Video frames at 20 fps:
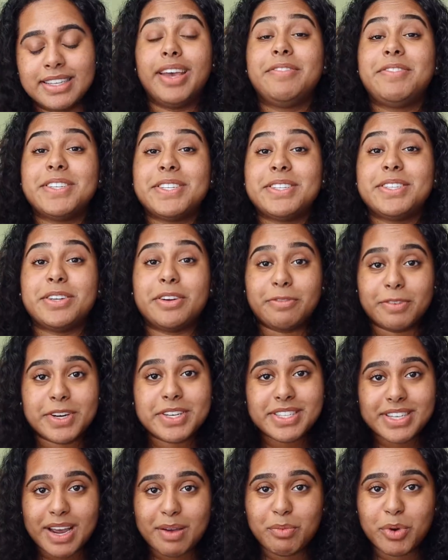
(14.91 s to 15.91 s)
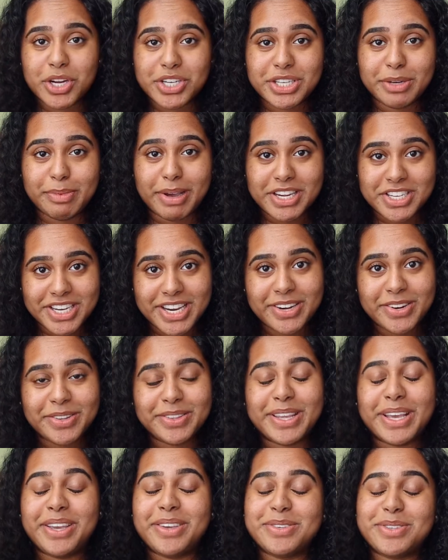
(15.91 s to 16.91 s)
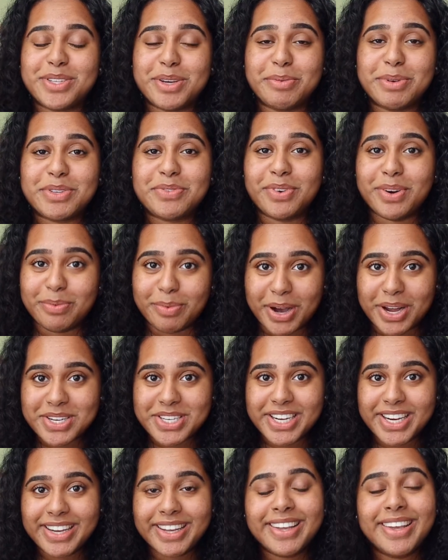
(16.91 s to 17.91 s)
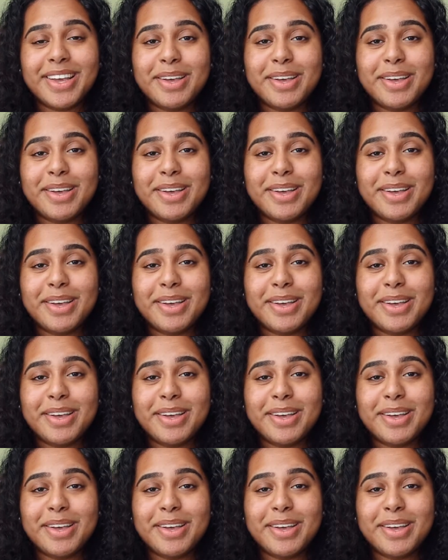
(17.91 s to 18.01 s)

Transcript: If this is your first time watching my channel, thank you so much for watching.